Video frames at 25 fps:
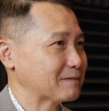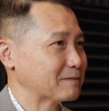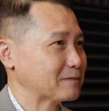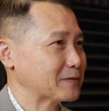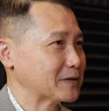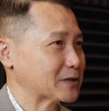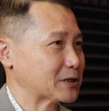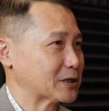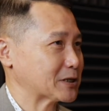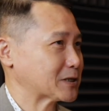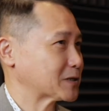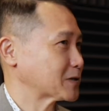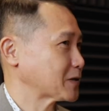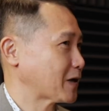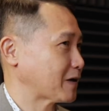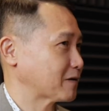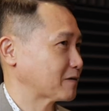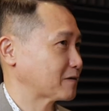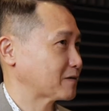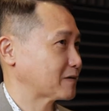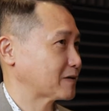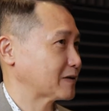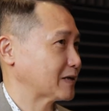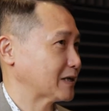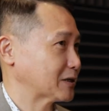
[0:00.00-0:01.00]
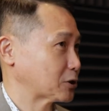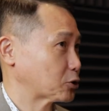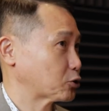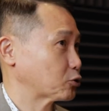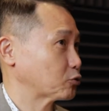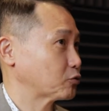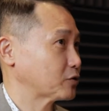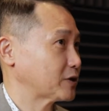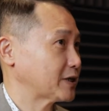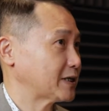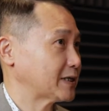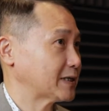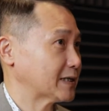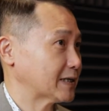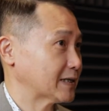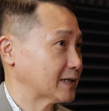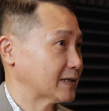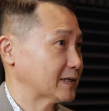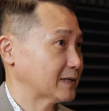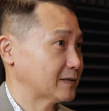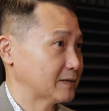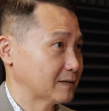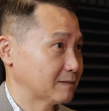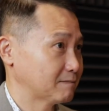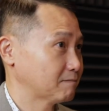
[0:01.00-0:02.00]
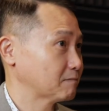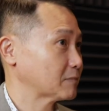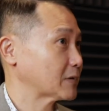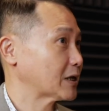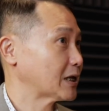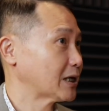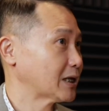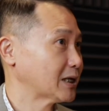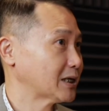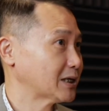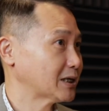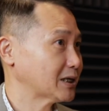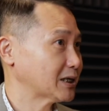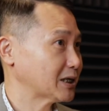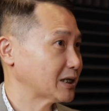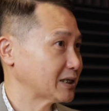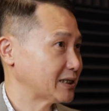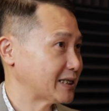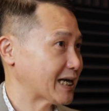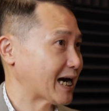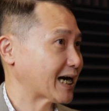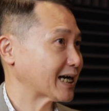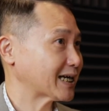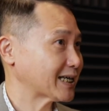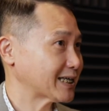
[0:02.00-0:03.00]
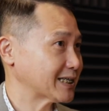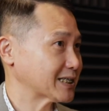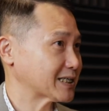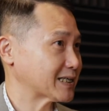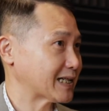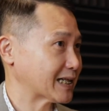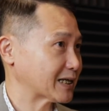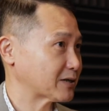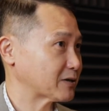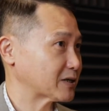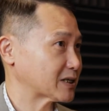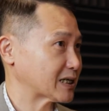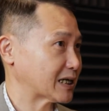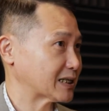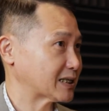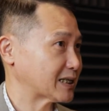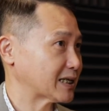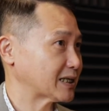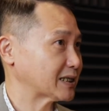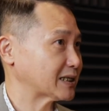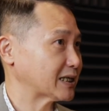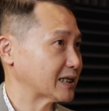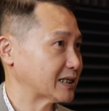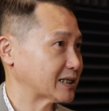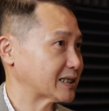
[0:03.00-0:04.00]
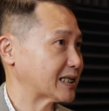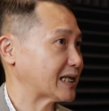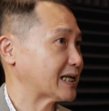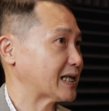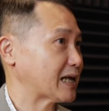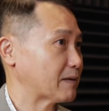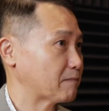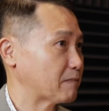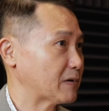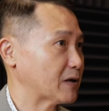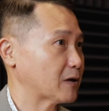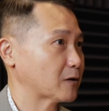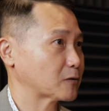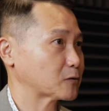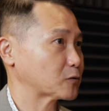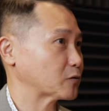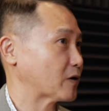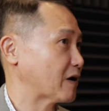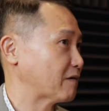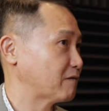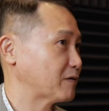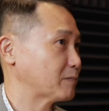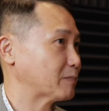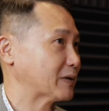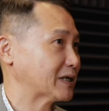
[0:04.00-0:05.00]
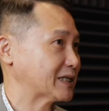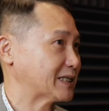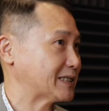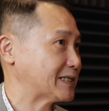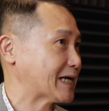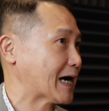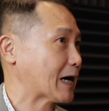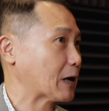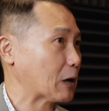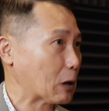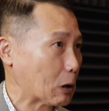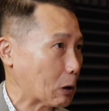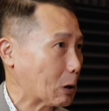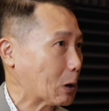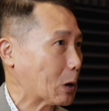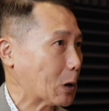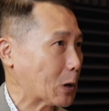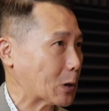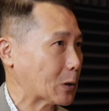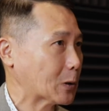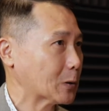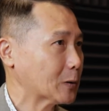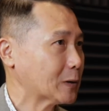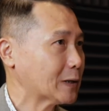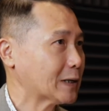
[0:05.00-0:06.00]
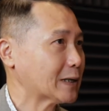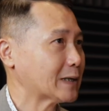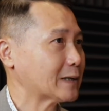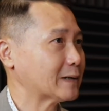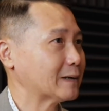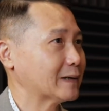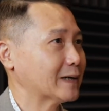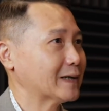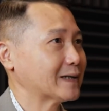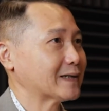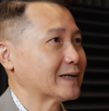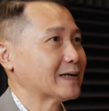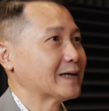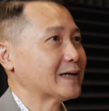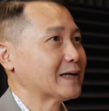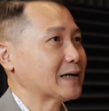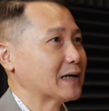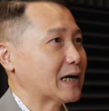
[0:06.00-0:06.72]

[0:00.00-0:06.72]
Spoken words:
Which is not truly a young kids language. I think the internet belongs to everybody, young or old, right?